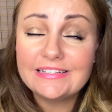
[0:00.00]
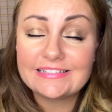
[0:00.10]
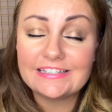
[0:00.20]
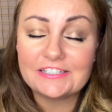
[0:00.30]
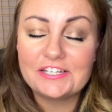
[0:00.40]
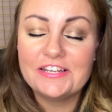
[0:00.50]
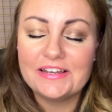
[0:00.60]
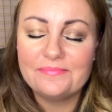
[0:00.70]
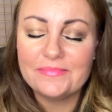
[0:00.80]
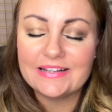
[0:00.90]

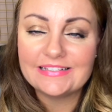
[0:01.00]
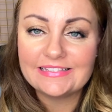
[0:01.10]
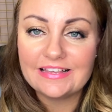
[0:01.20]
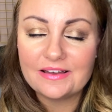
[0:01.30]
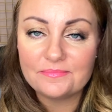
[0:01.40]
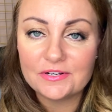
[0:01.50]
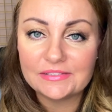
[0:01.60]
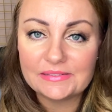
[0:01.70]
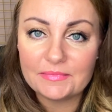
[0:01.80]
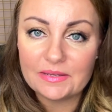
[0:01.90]
discussion
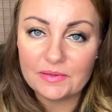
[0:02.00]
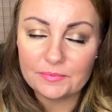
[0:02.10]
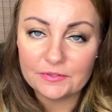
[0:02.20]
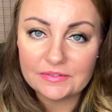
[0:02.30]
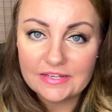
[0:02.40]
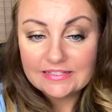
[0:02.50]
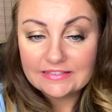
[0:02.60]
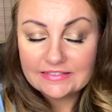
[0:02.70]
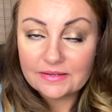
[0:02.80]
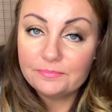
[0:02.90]
amongst many people.
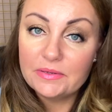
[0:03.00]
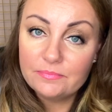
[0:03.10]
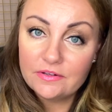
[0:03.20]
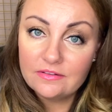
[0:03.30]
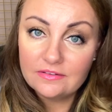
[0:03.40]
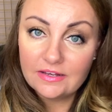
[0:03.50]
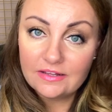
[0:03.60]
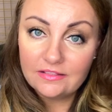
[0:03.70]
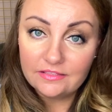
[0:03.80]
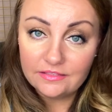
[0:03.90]
Some people
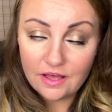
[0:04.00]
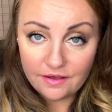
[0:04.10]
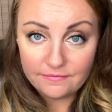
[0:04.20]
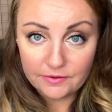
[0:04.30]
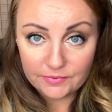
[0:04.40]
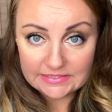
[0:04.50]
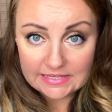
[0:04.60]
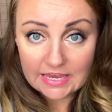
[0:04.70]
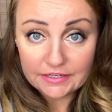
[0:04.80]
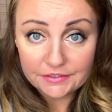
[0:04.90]
love the
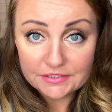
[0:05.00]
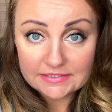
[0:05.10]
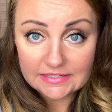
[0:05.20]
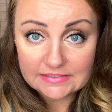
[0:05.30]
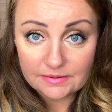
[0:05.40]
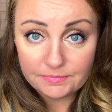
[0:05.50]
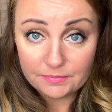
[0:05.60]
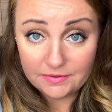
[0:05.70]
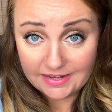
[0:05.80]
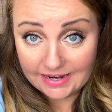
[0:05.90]
wrist gaiters and some
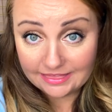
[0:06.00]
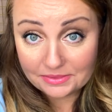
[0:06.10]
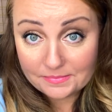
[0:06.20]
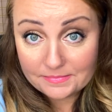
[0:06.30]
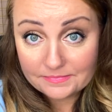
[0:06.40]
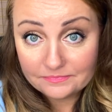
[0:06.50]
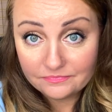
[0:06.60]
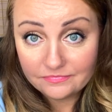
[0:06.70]
people hate them.